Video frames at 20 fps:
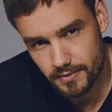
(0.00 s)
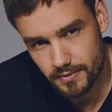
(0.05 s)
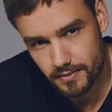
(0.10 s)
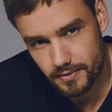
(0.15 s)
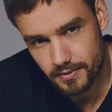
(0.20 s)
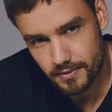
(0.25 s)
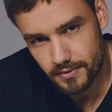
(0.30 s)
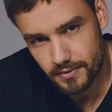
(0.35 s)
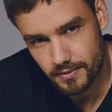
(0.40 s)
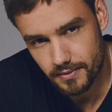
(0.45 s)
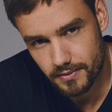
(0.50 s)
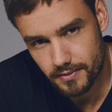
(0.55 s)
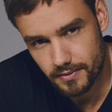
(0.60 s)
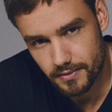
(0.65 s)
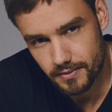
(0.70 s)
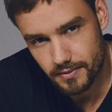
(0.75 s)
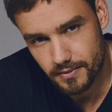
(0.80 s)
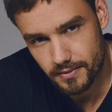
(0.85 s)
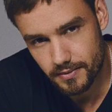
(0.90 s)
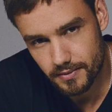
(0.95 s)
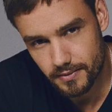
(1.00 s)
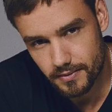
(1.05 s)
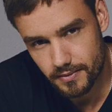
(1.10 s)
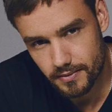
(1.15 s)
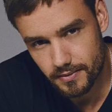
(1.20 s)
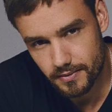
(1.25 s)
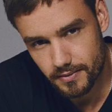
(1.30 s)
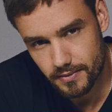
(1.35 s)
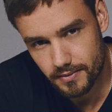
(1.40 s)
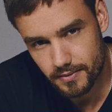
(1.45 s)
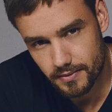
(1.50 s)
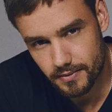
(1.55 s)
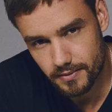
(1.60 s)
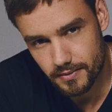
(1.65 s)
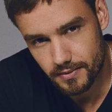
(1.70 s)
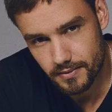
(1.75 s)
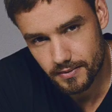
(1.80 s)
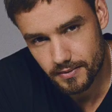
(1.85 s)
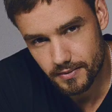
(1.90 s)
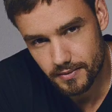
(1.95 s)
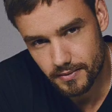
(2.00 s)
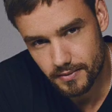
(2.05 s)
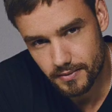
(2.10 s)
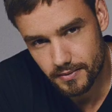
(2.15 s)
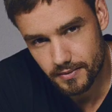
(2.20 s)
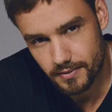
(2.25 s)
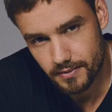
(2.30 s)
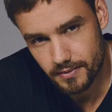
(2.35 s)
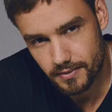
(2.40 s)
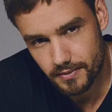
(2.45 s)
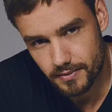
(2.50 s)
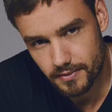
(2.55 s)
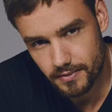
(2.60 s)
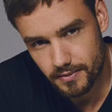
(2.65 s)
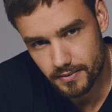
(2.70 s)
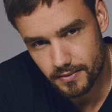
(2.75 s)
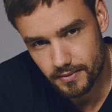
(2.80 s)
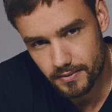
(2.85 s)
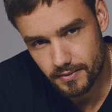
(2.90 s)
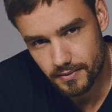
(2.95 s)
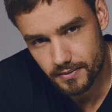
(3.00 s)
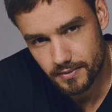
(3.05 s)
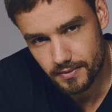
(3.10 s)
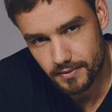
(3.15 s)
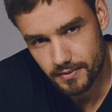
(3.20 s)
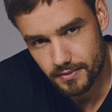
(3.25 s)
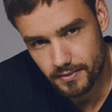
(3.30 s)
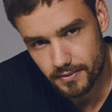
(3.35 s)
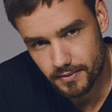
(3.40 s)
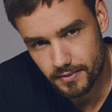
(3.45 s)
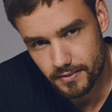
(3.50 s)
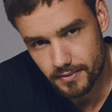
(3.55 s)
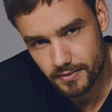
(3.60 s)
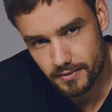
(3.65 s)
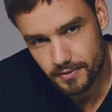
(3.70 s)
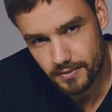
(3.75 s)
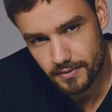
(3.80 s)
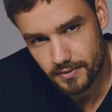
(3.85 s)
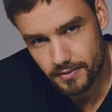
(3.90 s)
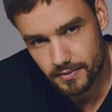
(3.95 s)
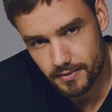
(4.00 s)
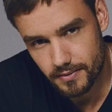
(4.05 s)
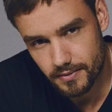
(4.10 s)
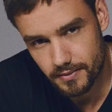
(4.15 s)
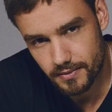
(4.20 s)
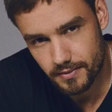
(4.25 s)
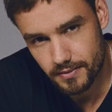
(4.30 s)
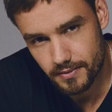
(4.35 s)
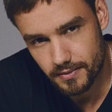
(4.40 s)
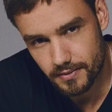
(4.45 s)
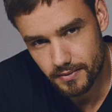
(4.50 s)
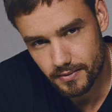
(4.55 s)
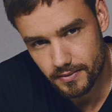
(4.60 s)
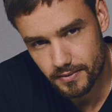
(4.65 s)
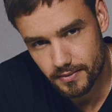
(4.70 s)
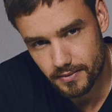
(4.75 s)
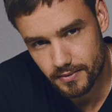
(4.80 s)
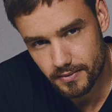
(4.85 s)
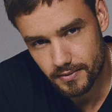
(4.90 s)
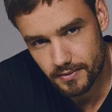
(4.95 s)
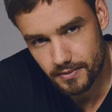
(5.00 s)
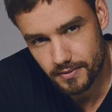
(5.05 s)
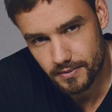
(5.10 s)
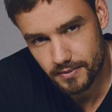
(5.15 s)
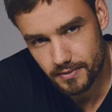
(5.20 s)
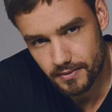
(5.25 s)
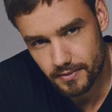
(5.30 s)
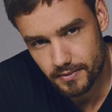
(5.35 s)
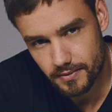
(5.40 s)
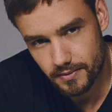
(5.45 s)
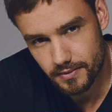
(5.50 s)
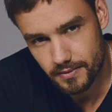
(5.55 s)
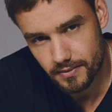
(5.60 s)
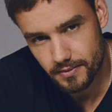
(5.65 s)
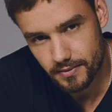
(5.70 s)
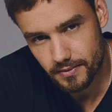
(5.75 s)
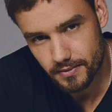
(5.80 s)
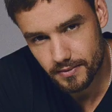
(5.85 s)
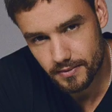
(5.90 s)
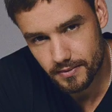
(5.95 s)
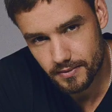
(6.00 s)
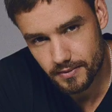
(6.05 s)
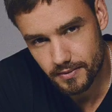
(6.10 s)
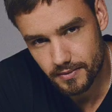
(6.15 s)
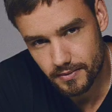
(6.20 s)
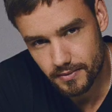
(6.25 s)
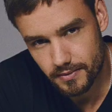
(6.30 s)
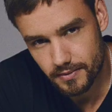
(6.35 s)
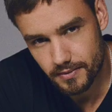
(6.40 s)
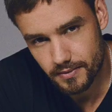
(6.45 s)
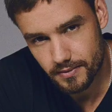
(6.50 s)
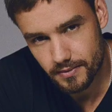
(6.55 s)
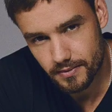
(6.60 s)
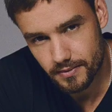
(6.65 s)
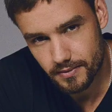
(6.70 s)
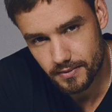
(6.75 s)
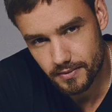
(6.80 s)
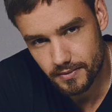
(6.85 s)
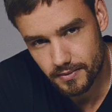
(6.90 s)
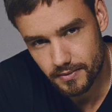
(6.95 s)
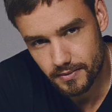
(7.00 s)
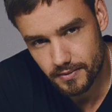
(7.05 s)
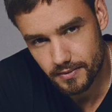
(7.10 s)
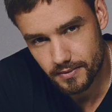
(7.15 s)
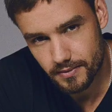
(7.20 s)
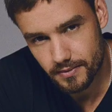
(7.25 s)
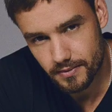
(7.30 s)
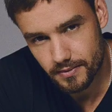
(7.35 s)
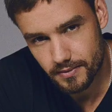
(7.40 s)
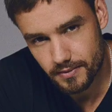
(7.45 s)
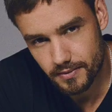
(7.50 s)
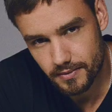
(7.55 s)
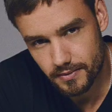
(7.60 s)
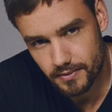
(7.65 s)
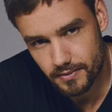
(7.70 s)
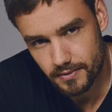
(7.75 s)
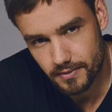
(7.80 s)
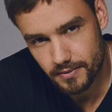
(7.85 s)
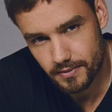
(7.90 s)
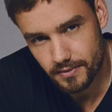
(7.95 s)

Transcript: (silent)